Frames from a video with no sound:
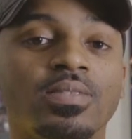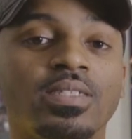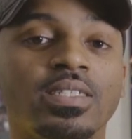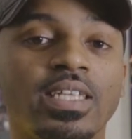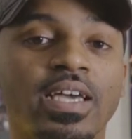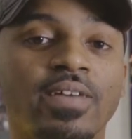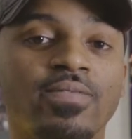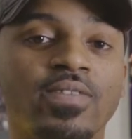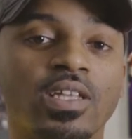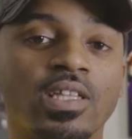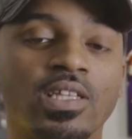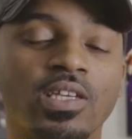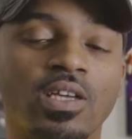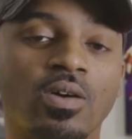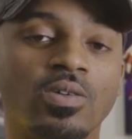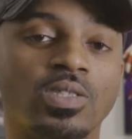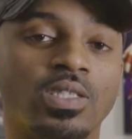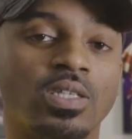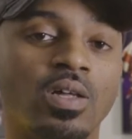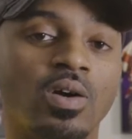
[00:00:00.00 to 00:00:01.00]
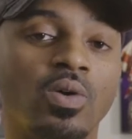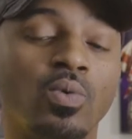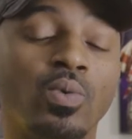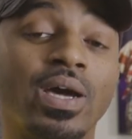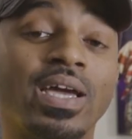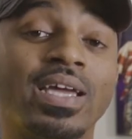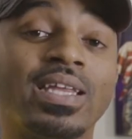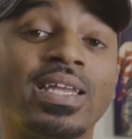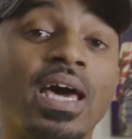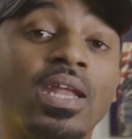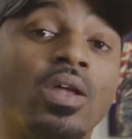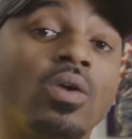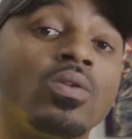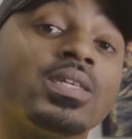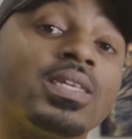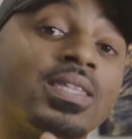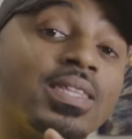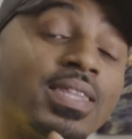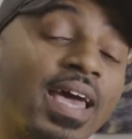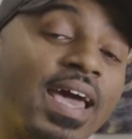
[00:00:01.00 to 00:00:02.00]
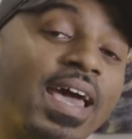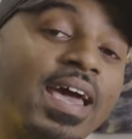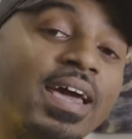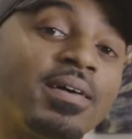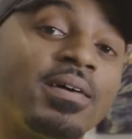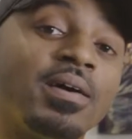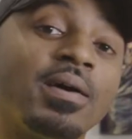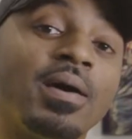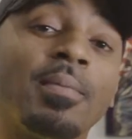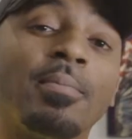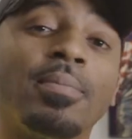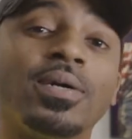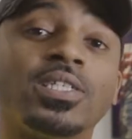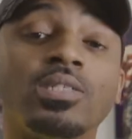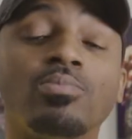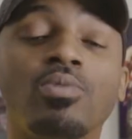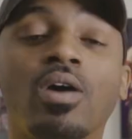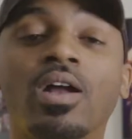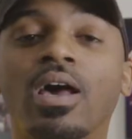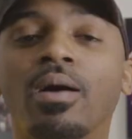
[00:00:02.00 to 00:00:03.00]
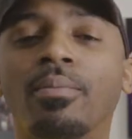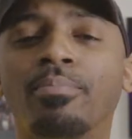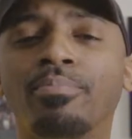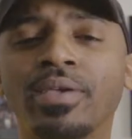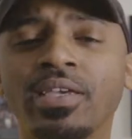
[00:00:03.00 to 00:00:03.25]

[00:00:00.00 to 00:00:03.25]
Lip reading: definitely goes a long way. Not only that, but she brought out